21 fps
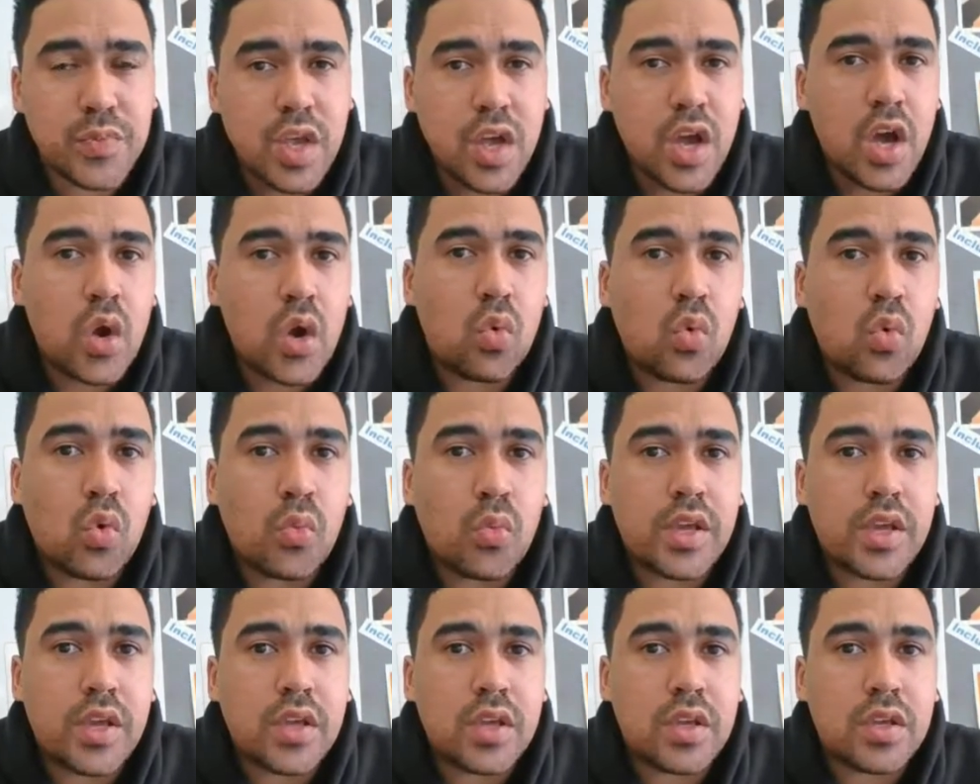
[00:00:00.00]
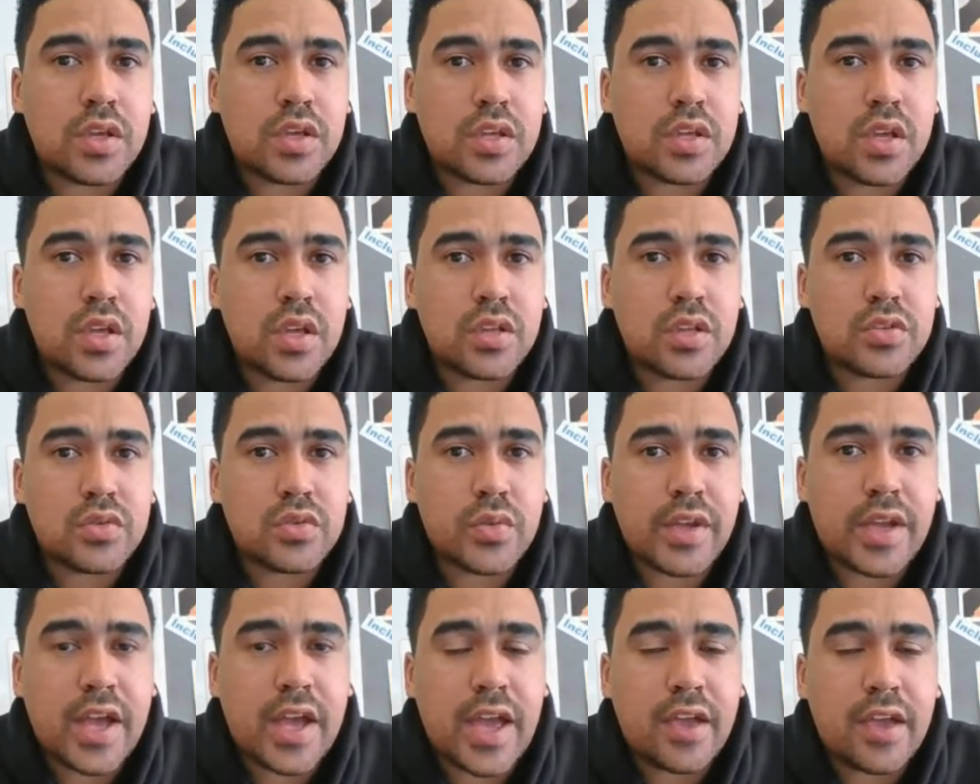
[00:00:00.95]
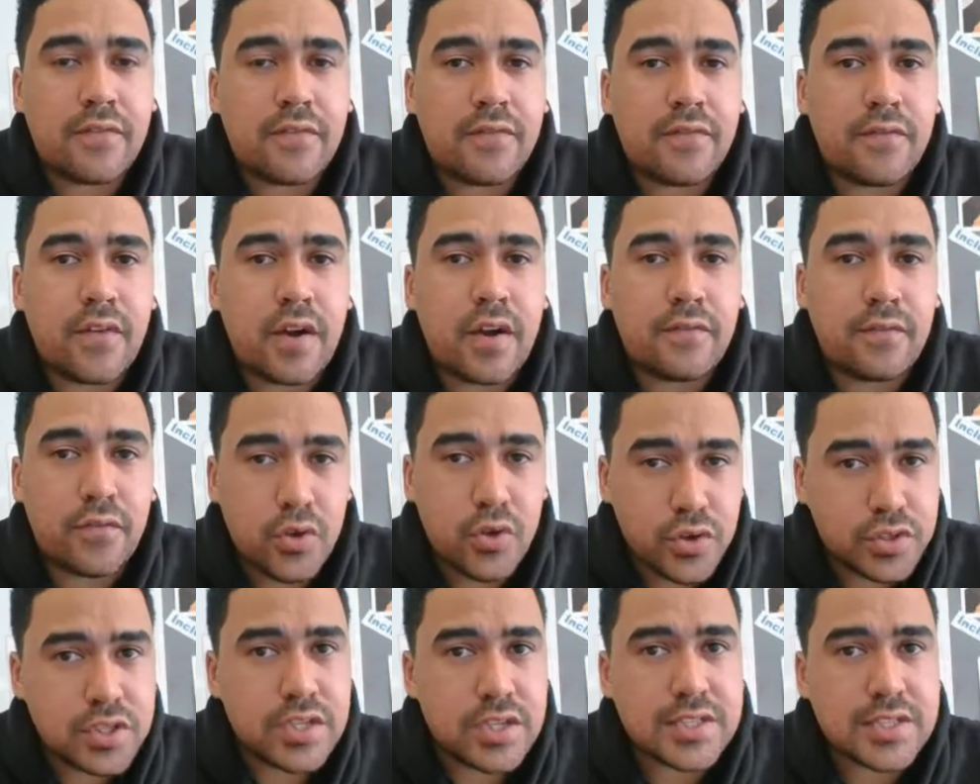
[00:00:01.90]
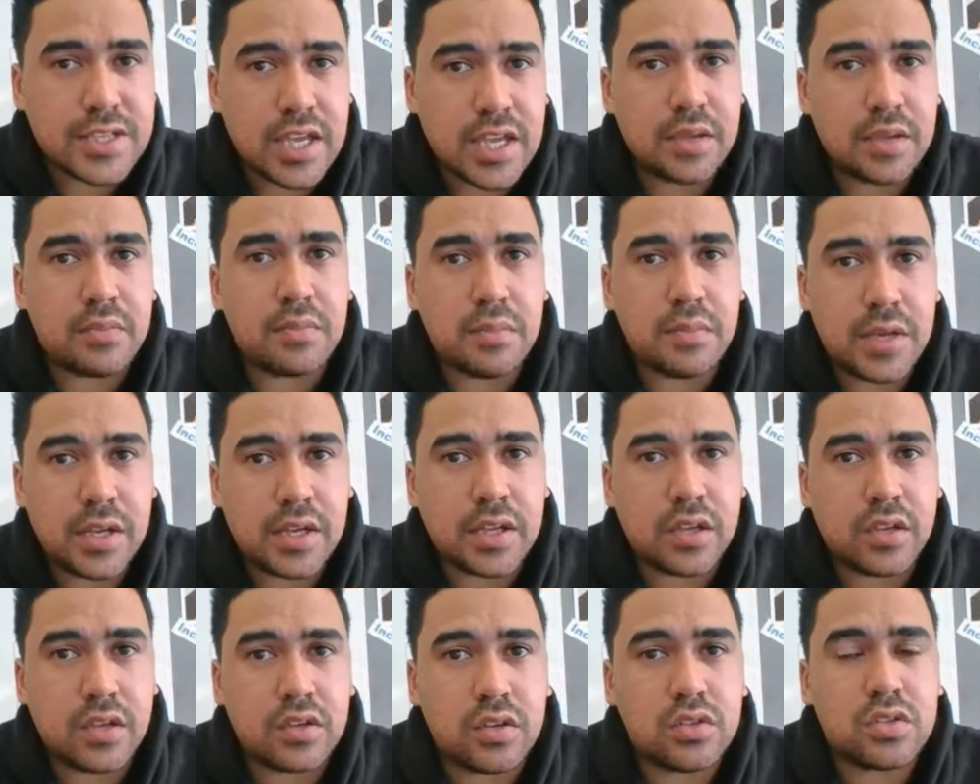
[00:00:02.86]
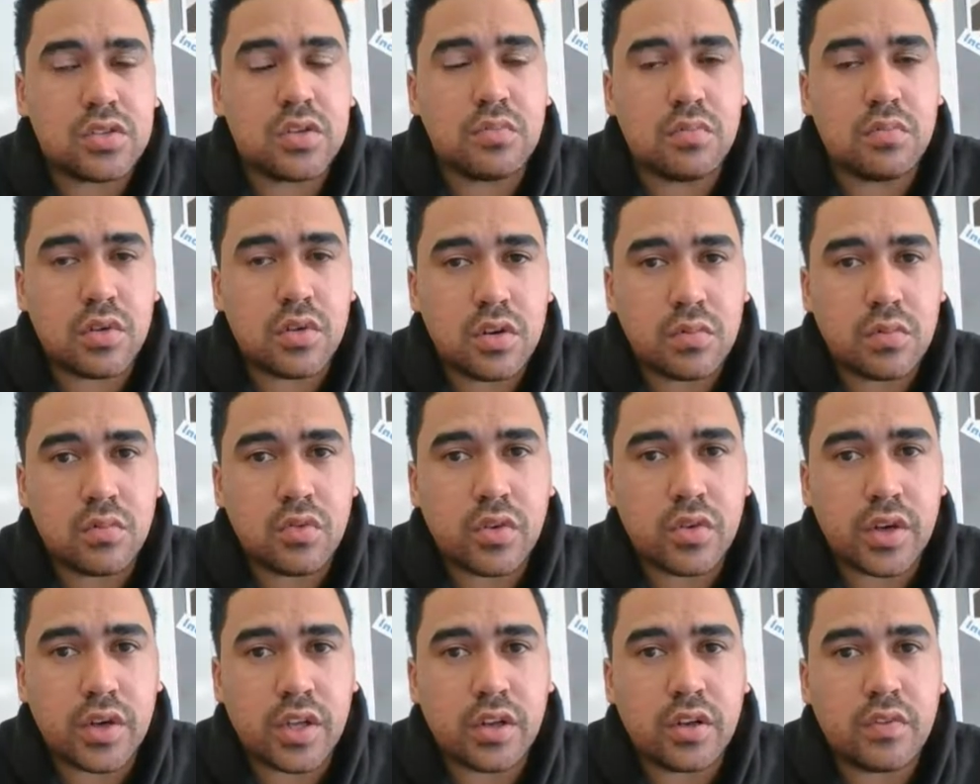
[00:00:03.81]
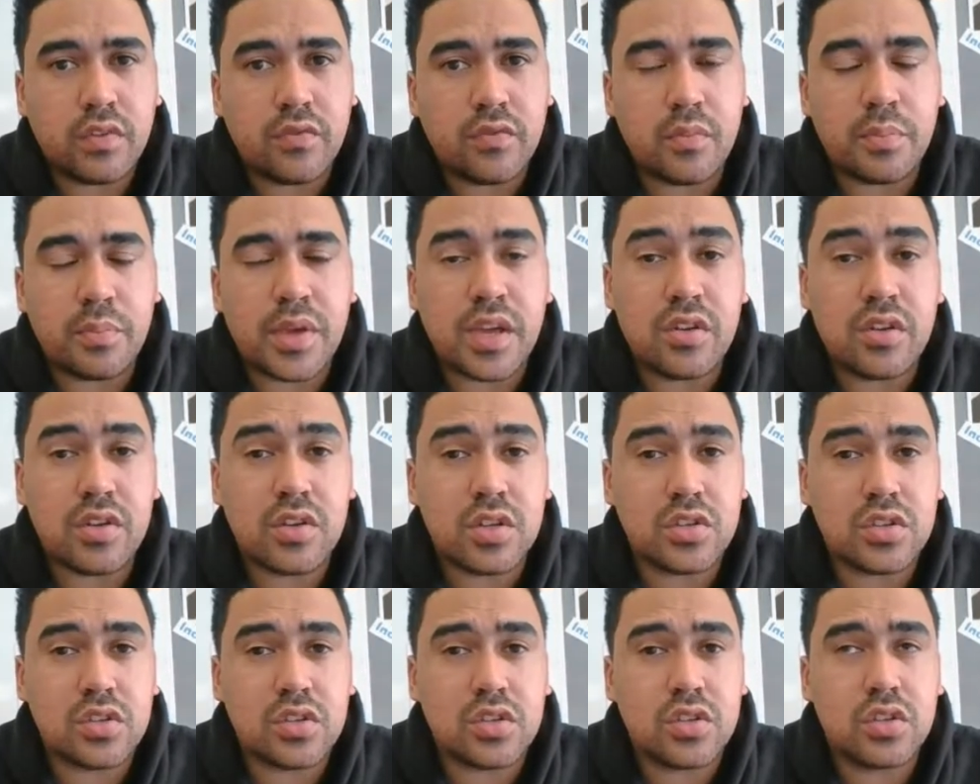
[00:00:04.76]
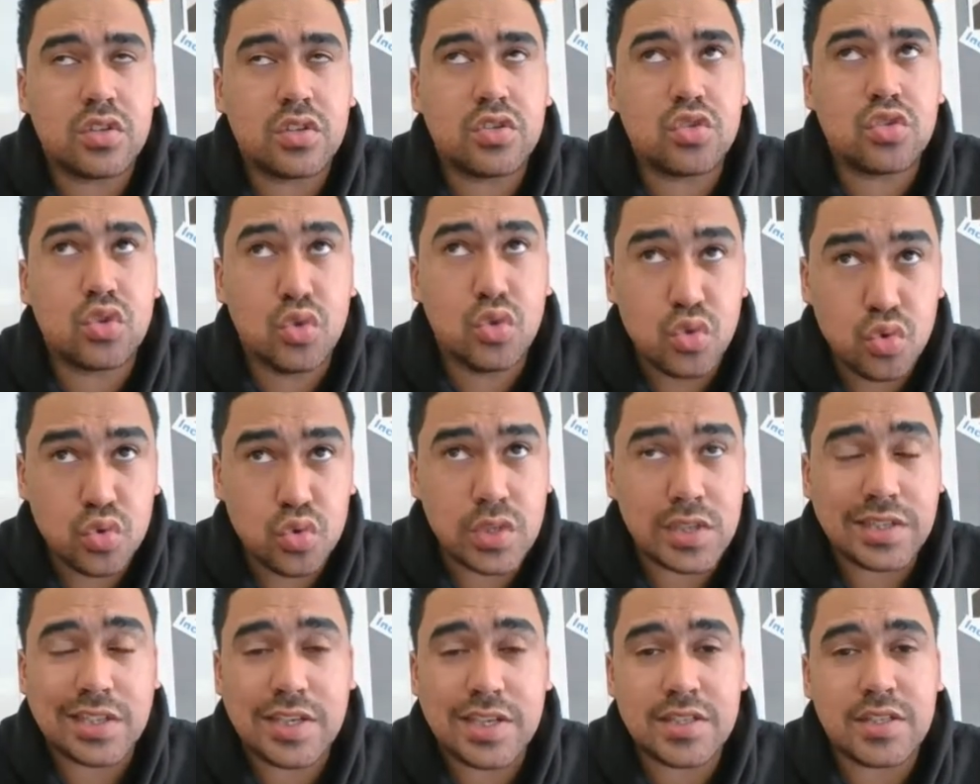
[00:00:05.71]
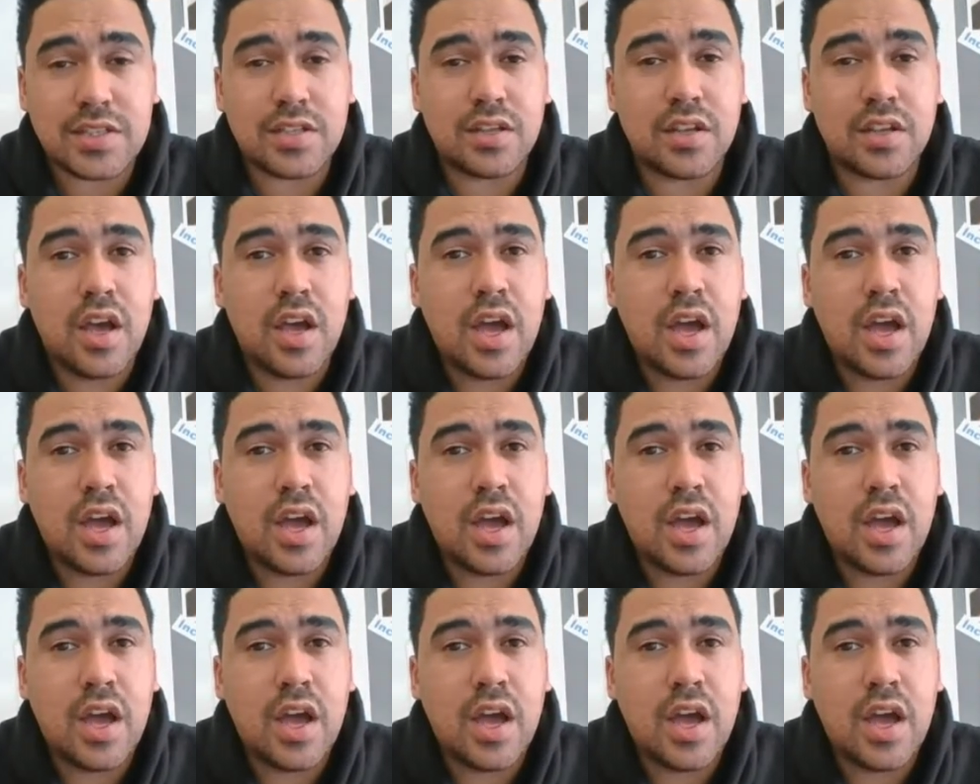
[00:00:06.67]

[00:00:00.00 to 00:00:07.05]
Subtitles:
We'll be doing a first team meeting tomorrow morning for period two's lesson.